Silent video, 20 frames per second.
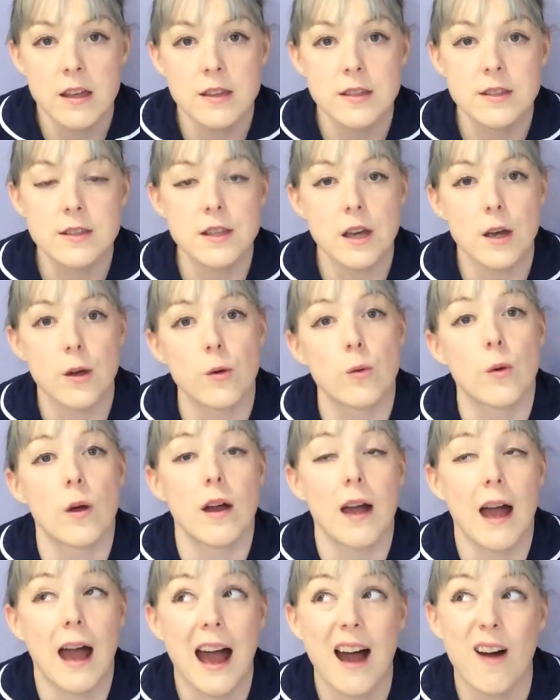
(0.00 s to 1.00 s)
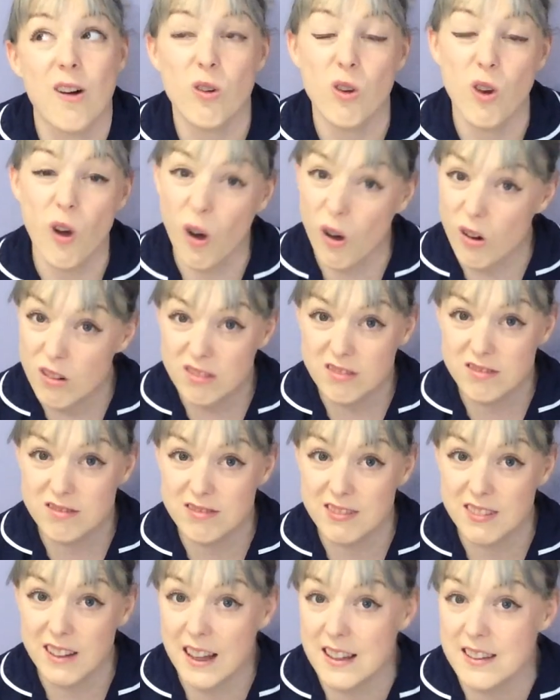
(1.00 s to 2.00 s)
So how long
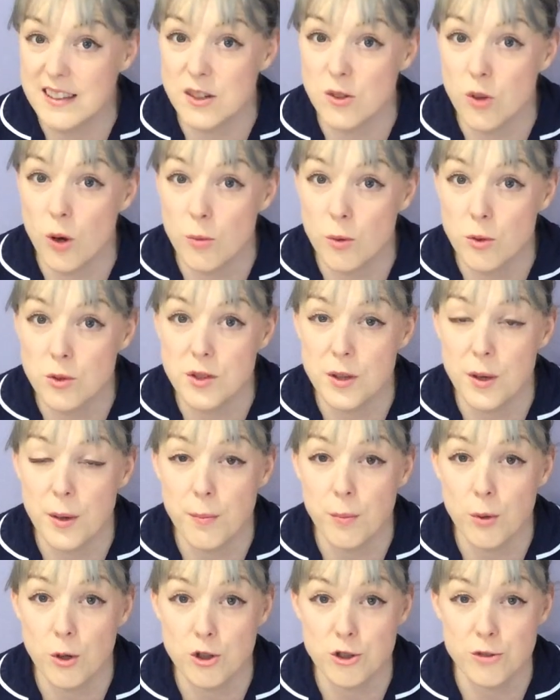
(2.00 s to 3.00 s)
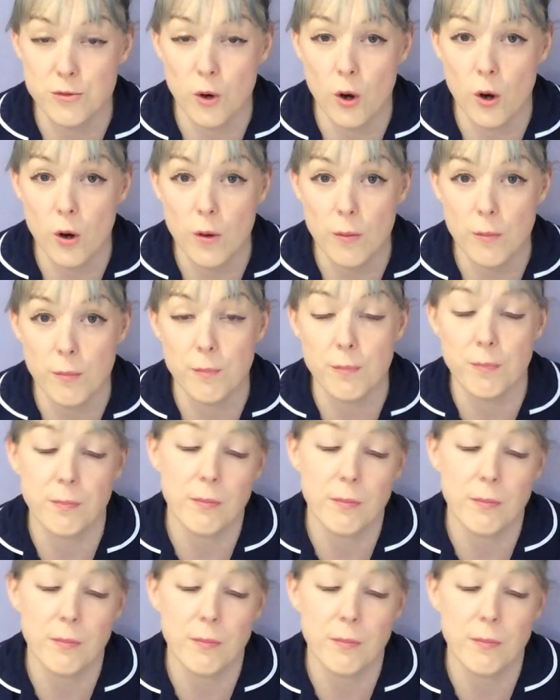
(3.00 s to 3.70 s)
is it normal to push for?